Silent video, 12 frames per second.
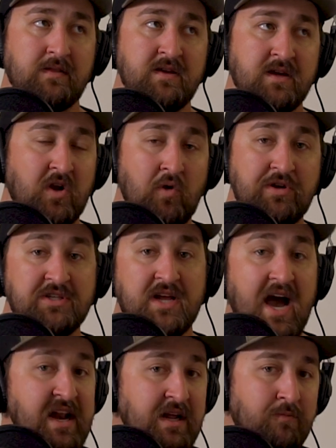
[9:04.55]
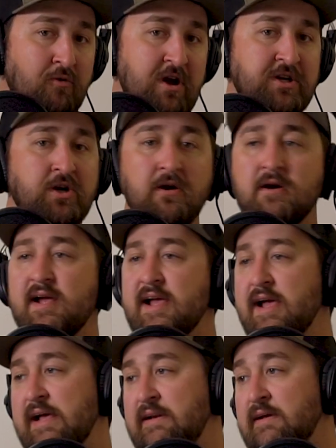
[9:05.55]
the increased guiding pressure
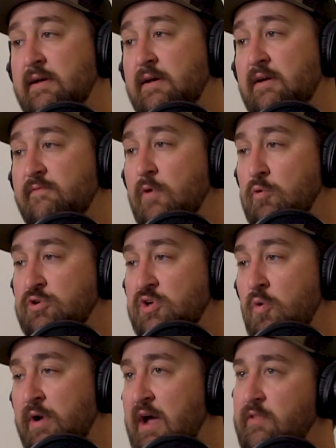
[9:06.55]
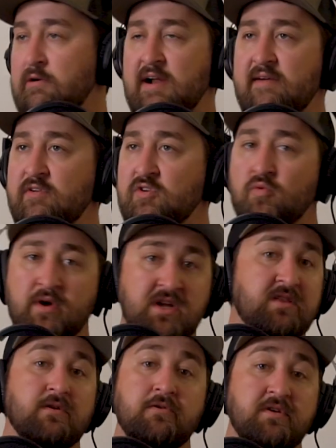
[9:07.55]
and folks going out there and having
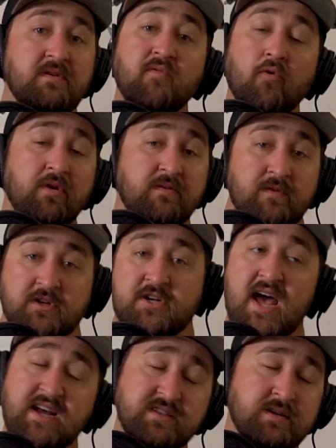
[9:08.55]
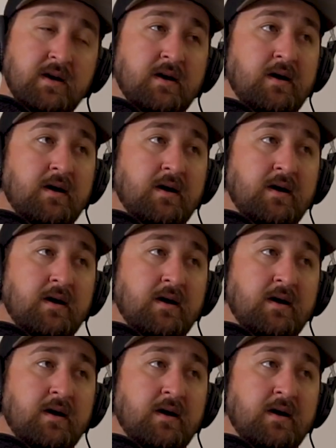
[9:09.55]
twenty, thirty, forty fish days.